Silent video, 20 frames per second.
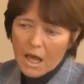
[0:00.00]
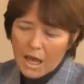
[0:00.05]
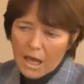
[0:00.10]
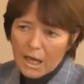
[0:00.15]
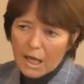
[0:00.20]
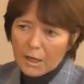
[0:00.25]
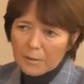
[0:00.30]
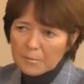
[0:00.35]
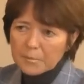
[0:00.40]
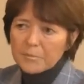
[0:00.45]

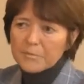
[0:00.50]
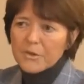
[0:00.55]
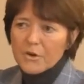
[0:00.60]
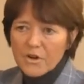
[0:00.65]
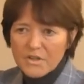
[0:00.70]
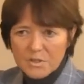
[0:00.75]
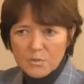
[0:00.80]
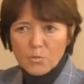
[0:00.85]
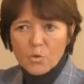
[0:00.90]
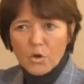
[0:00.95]

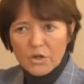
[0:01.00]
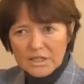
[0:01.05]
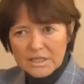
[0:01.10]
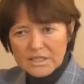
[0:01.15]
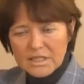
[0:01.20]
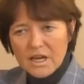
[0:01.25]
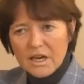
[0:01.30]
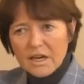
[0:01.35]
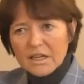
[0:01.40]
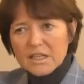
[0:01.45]
there are some warning
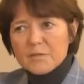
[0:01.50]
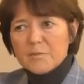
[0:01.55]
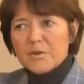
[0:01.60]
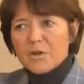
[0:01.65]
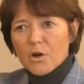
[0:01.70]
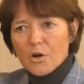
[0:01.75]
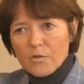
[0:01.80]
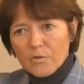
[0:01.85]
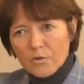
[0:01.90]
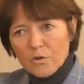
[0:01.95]
signs,
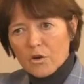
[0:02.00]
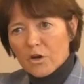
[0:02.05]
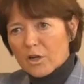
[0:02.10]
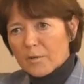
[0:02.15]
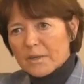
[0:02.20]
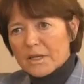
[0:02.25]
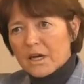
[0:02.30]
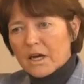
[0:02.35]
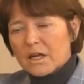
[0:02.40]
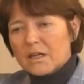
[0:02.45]
but overall,
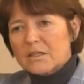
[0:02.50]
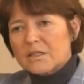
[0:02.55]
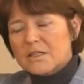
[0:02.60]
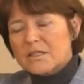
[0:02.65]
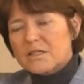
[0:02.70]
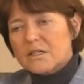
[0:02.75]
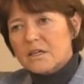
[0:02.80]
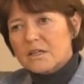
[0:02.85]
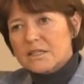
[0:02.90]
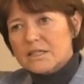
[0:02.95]
I mean, Ireland
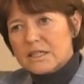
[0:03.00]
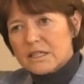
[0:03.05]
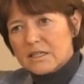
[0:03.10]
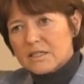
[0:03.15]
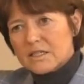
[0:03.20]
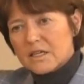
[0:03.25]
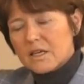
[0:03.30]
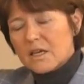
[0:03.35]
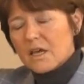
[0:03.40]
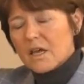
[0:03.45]
is certainly seen
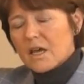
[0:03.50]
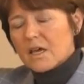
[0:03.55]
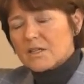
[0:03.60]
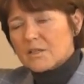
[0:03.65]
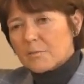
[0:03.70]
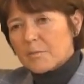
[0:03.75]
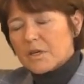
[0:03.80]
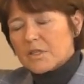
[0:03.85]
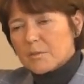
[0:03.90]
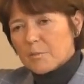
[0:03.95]
as
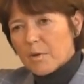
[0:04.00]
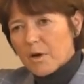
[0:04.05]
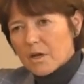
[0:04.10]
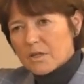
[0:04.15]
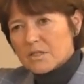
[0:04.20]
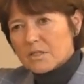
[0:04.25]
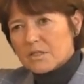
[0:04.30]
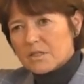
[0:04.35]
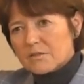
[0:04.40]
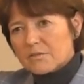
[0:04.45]
a
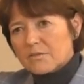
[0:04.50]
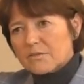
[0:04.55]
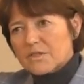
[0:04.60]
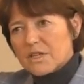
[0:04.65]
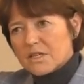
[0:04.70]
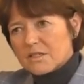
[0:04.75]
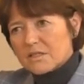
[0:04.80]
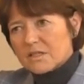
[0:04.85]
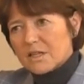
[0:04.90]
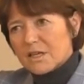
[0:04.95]
positive
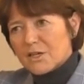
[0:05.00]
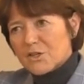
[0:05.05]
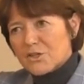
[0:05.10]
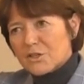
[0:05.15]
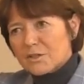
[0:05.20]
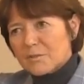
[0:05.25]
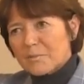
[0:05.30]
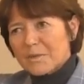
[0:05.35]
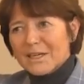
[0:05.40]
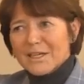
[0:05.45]

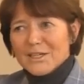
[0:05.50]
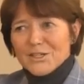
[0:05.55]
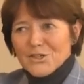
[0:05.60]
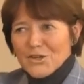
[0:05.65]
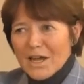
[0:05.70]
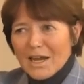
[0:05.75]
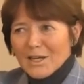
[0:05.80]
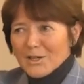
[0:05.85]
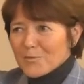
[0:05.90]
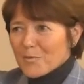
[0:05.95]
destination. The biggest
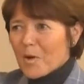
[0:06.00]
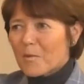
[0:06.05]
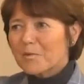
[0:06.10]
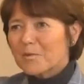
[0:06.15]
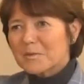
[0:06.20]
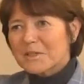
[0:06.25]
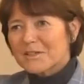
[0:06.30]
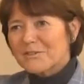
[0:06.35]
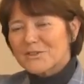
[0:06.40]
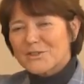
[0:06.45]
challenge
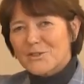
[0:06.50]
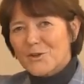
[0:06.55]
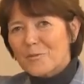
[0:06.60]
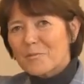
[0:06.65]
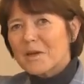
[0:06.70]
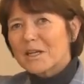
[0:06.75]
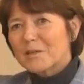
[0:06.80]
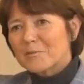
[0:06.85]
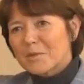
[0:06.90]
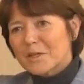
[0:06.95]
probably for so
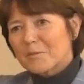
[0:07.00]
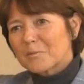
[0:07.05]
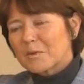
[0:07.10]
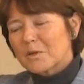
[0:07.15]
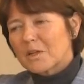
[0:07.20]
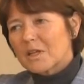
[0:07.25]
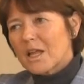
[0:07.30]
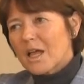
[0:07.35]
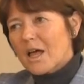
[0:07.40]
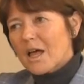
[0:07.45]
many
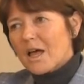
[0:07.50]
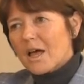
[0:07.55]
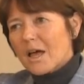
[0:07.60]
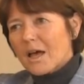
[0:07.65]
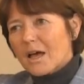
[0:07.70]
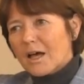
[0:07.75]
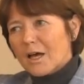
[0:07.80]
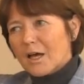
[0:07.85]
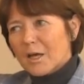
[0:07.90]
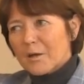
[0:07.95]
people
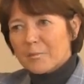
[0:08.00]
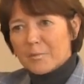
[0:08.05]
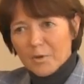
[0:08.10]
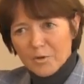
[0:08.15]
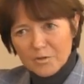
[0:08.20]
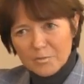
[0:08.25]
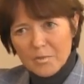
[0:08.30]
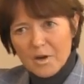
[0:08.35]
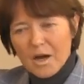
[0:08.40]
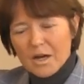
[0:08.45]
in
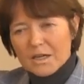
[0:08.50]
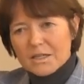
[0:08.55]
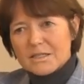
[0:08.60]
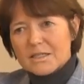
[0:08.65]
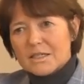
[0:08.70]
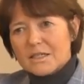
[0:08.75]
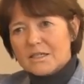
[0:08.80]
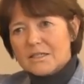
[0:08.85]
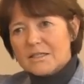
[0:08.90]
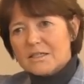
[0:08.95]
both
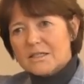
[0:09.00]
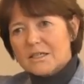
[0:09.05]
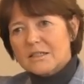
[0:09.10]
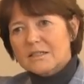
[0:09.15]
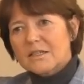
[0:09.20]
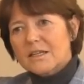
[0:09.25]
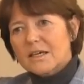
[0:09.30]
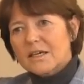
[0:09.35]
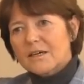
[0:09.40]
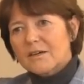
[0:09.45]
markets is
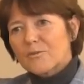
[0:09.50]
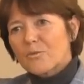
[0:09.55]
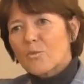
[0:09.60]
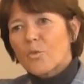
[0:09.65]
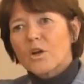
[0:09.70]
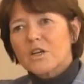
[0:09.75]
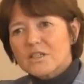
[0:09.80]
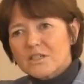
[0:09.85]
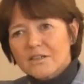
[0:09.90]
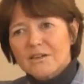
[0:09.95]
that they
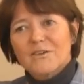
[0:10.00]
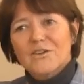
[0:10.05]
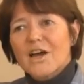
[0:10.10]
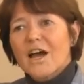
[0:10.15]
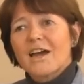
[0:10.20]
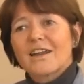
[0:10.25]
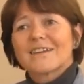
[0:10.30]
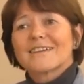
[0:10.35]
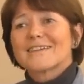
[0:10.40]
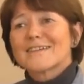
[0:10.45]
want to go to
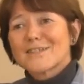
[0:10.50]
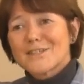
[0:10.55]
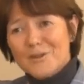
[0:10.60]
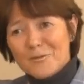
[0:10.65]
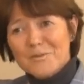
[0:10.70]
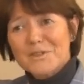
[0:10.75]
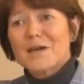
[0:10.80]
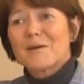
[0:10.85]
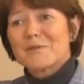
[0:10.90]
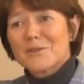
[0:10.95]
Ireland
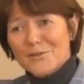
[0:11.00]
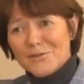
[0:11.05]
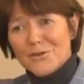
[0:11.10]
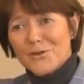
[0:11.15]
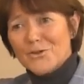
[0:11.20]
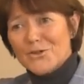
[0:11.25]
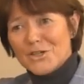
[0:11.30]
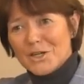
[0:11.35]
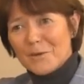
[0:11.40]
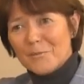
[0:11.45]
sometime in the
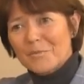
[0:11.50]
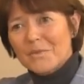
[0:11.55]
future.